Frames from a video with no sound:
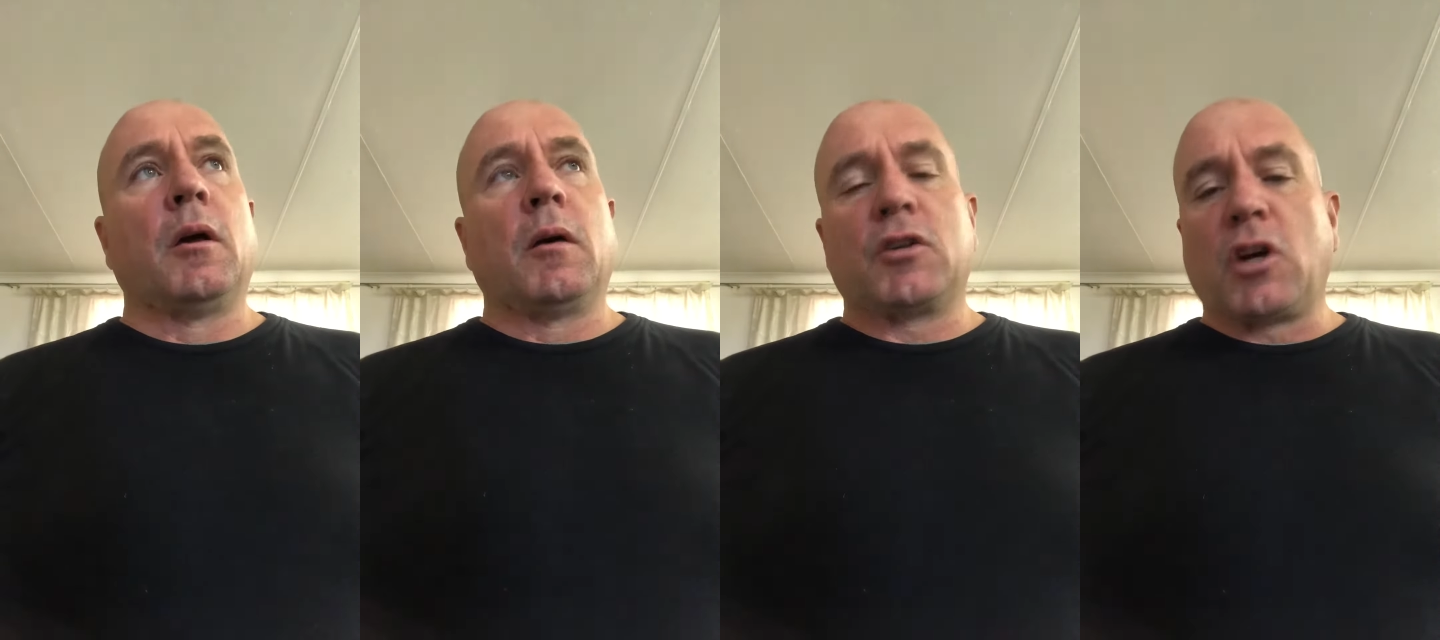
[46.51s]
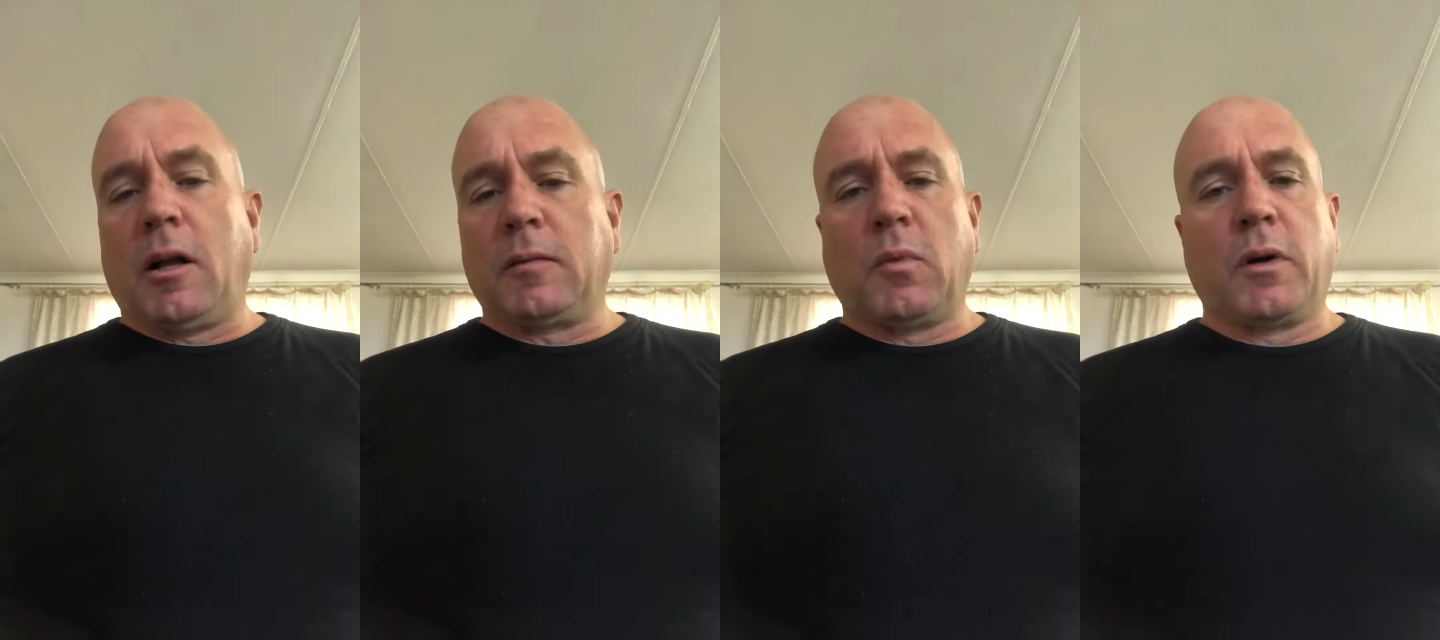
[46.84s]

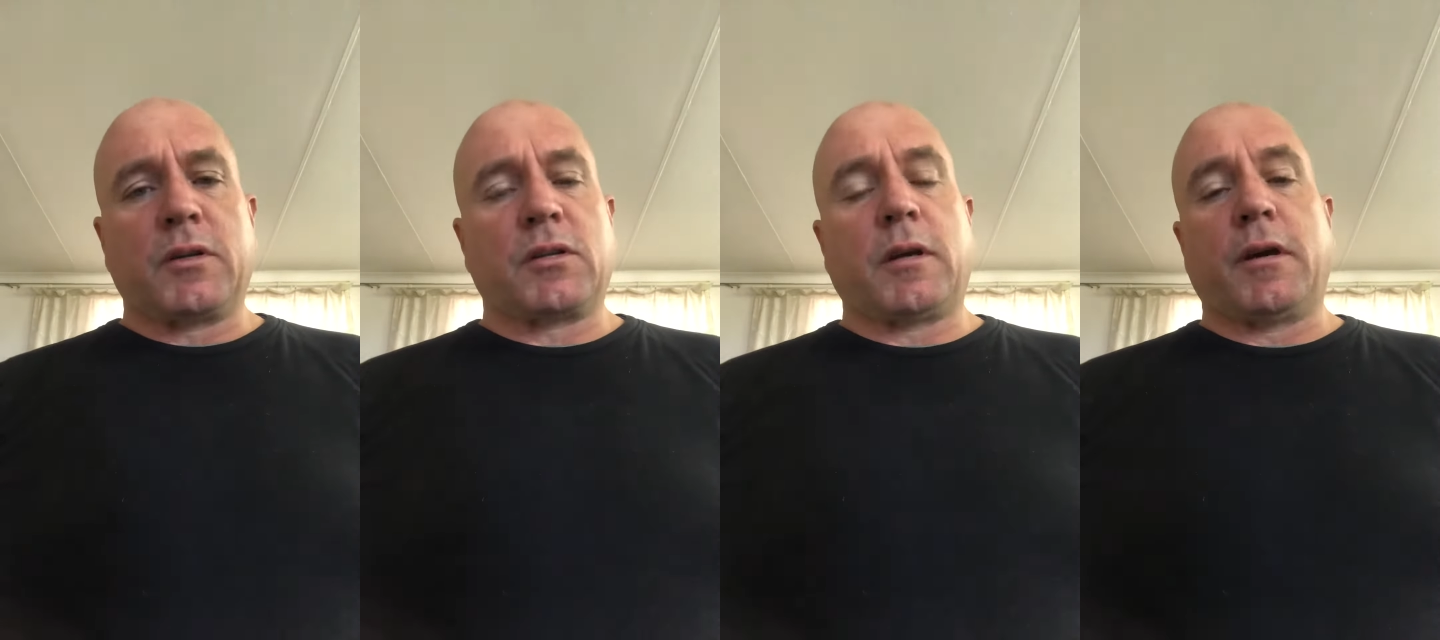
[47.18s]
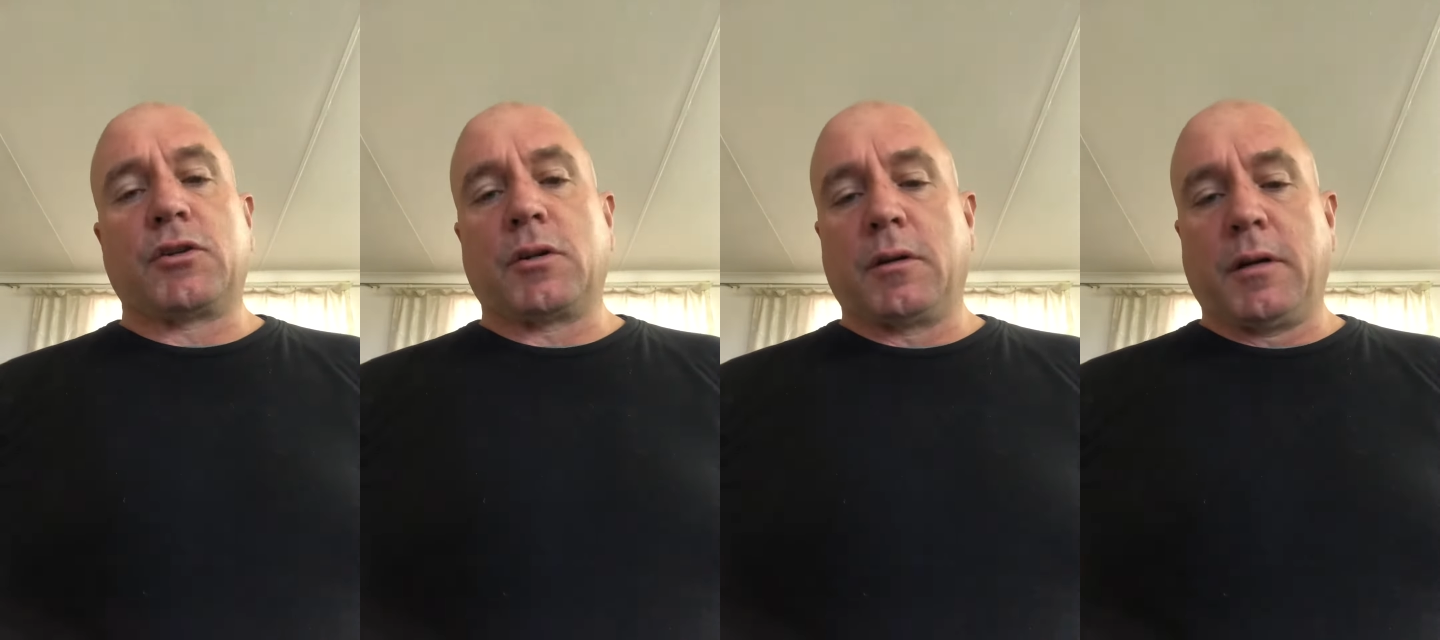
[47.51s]
child
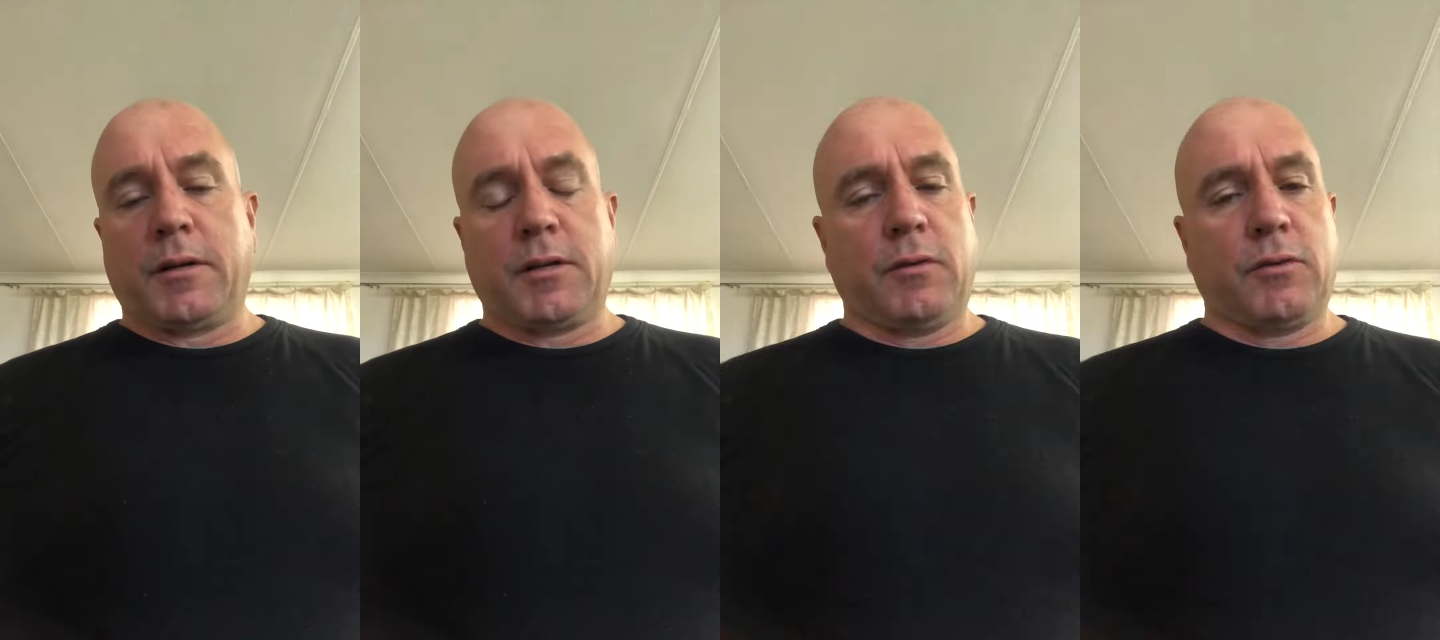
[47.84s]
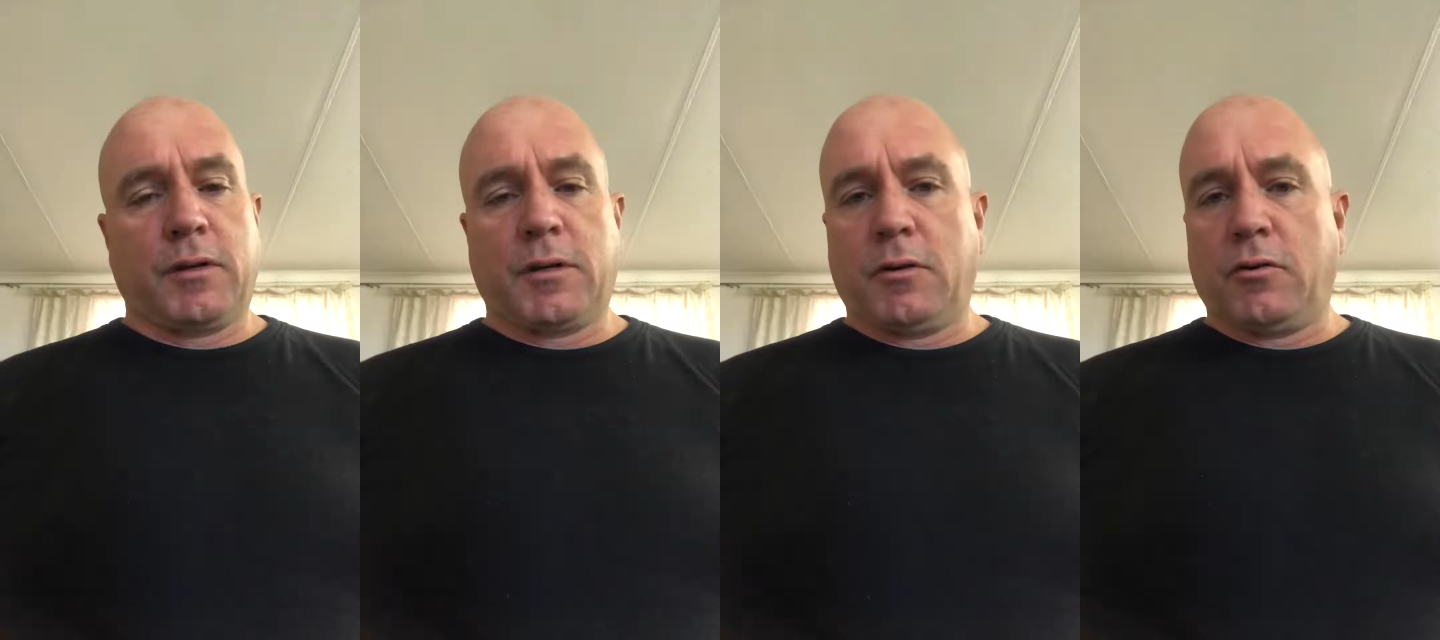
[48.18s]
molestation, etc.,
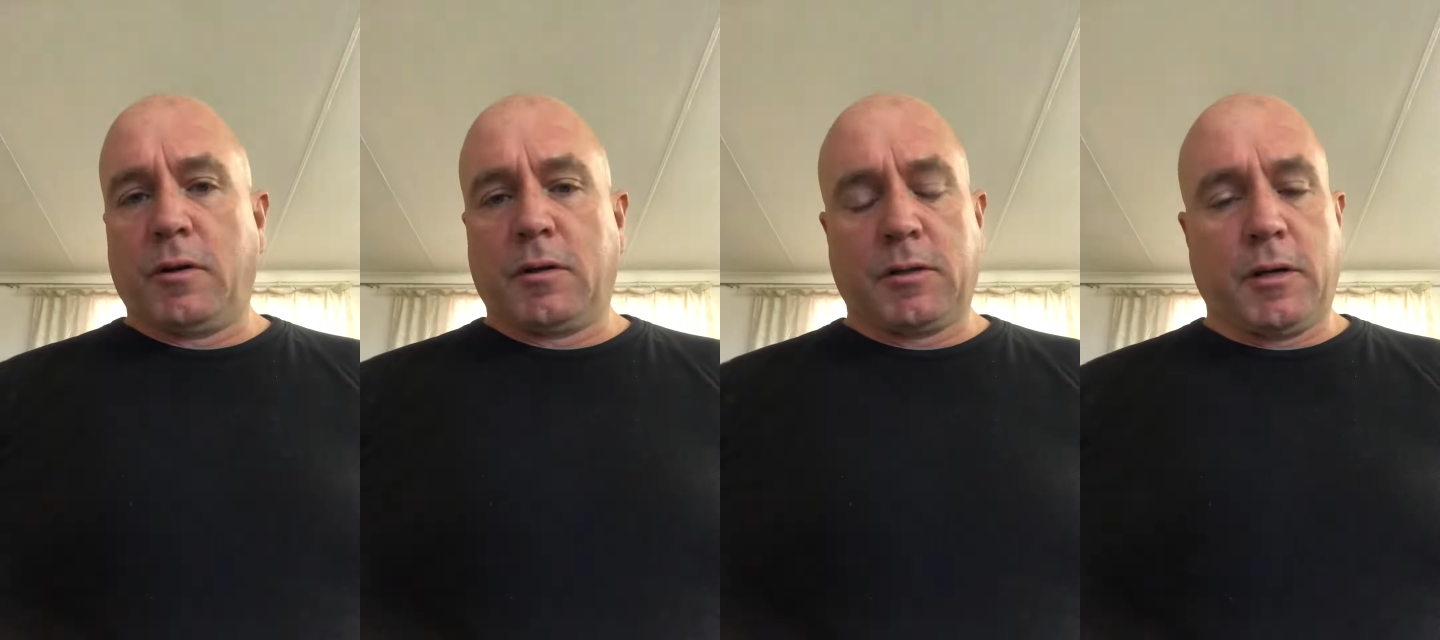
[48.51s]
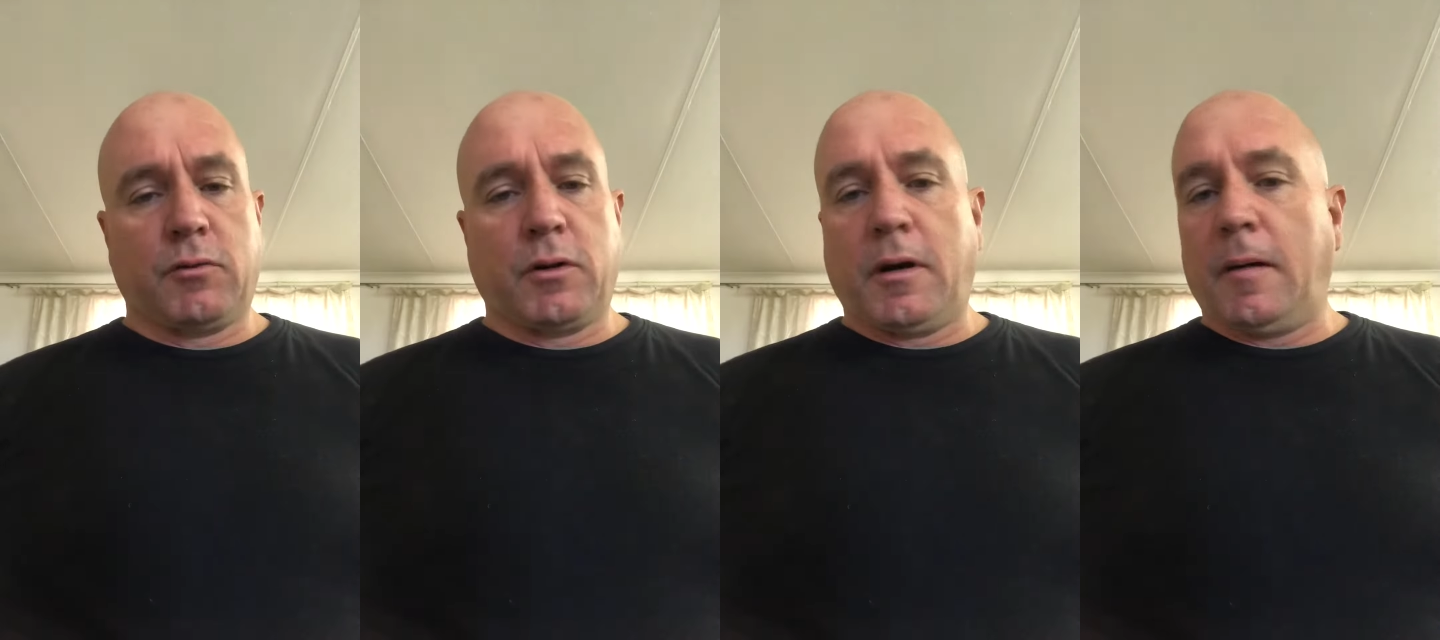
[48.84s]
etc., etc.